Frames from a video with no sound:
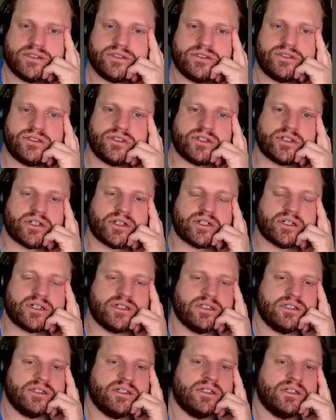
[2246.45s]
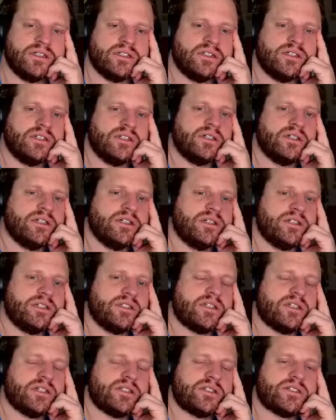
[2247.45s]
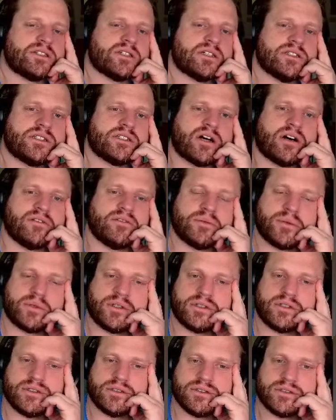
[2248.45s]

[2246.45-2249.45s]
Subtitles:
This is unsolvable?